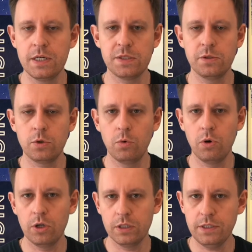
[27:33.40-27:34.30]
the
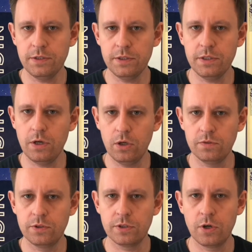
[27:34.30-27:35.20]
quality
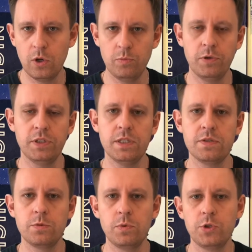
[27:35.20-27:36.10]
of the
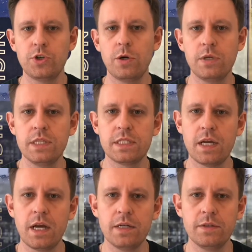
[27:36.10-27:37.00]
components which are
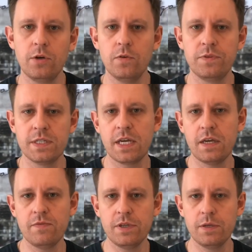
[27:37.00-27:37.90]
inside of this
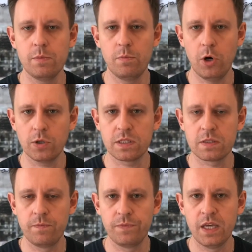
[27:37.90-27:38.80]
heavy
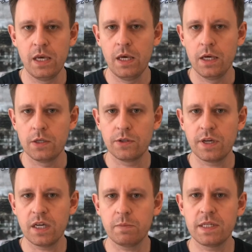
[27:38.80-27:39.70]
box. The
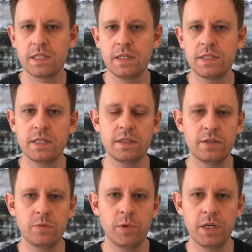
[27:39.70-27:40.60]
game, as I said
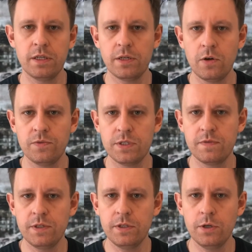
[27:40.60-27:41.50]
at the beginning of this
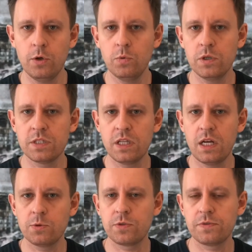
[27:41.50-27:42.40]
video, was
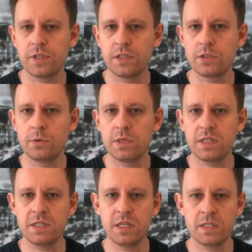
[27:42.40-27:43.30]
launched thanks to a
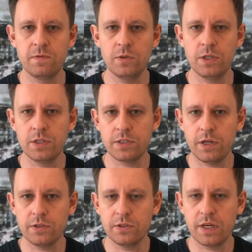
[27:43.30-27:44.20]
successful
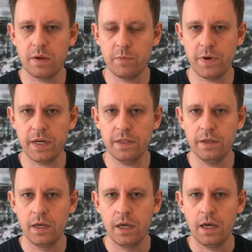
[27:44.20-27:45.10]
Kickstarter campaign,
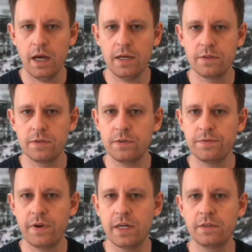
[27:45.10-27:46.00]
and the
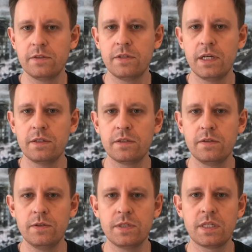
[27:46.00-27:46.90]
fact that
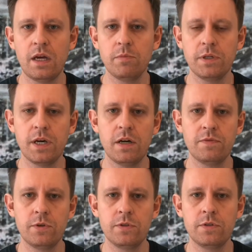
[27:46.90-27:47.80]
the sum
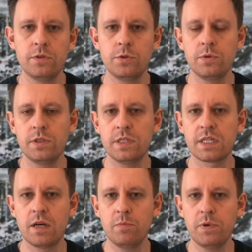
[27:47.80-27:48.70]
gathered during this
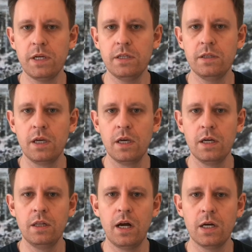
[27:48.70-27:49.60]
campaign
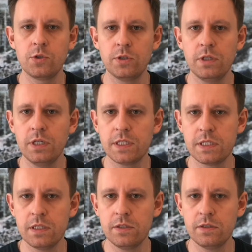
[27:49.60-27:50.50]
largely
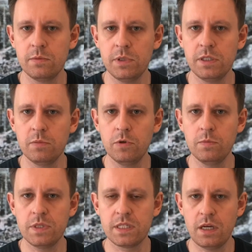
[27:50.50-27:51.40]
exceeded the
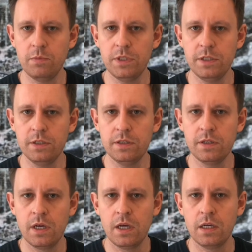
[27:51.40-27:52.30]
minimum sum needed
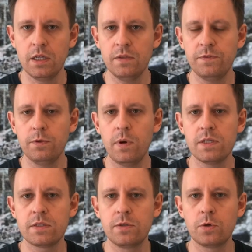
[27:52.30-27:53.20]

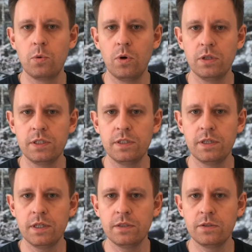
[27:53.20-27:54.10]
influenced the quality
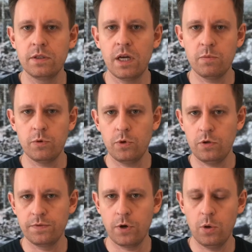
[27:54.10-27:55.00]
and the number
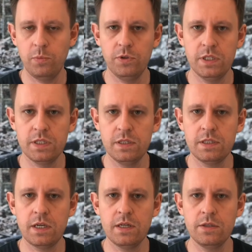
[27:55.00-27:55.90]
of components
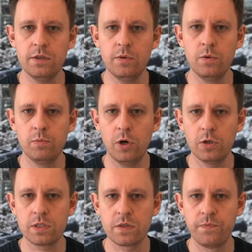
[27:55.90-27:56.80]
inside the
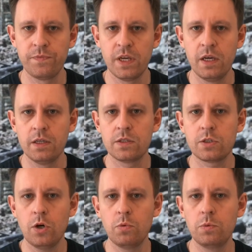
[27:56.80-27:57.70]
box.
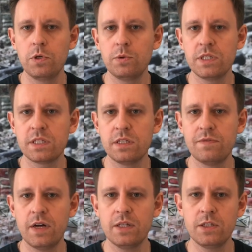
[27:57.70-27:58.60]
So we
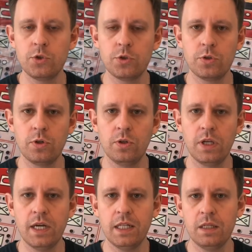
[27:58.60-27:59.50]
receive additional
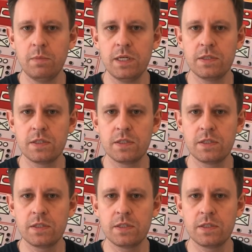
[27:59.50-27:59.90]
elements